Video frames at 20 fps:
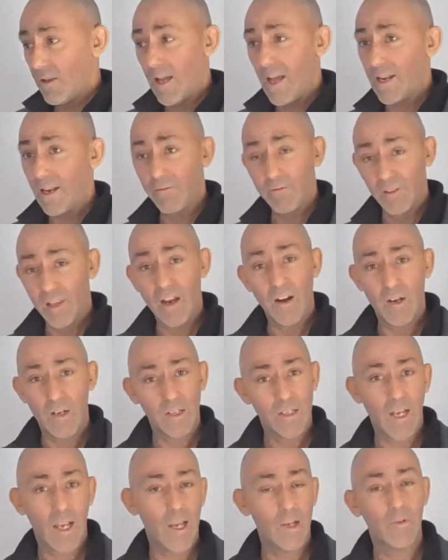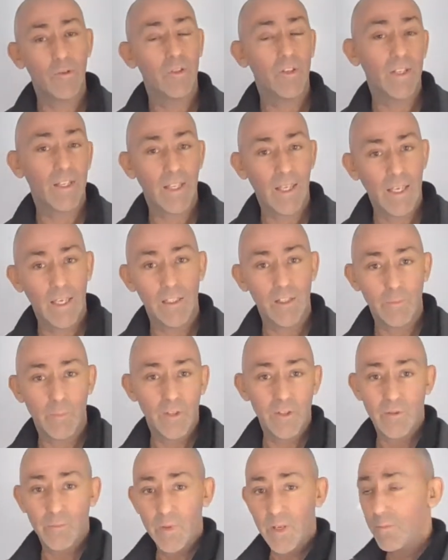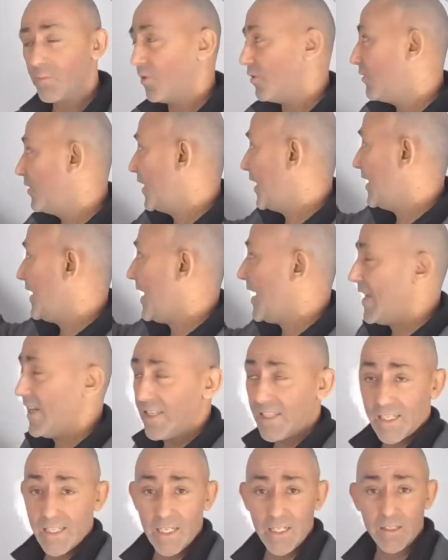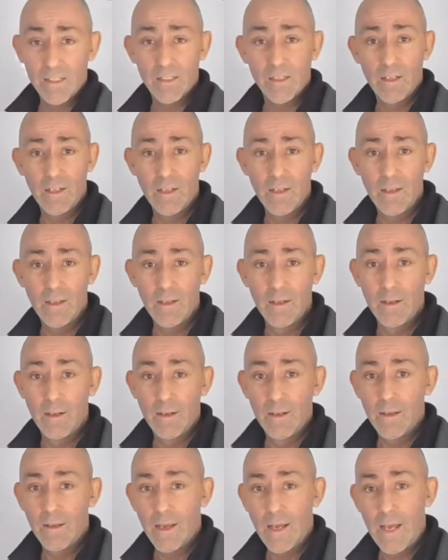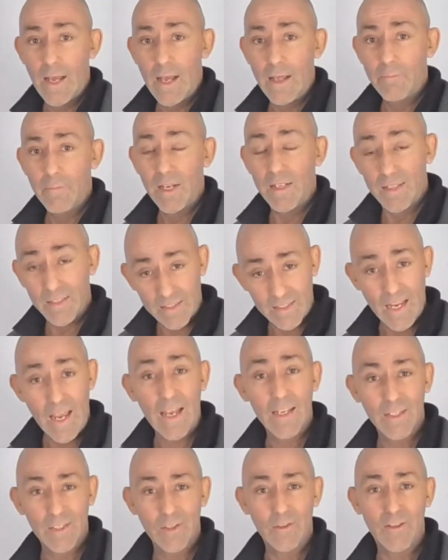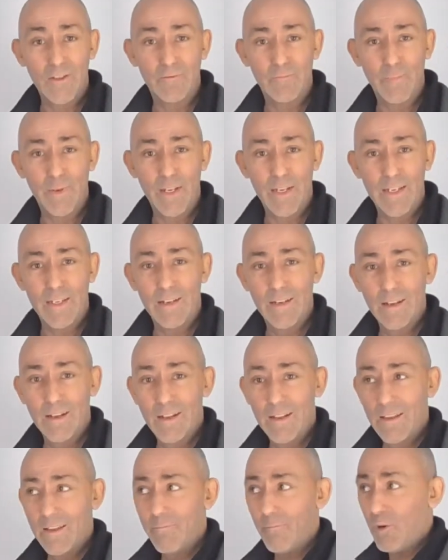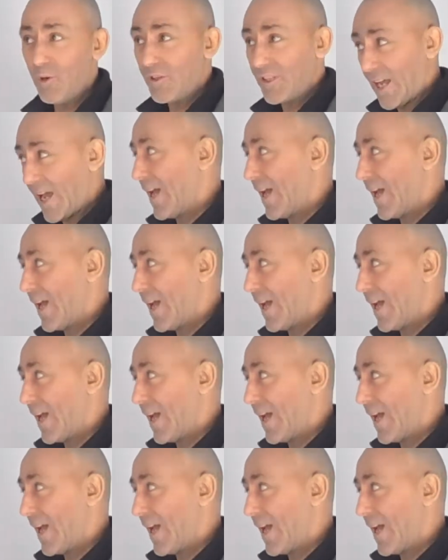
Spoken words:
and I've learned how to engage a bunch of people in A states. My disaster has been most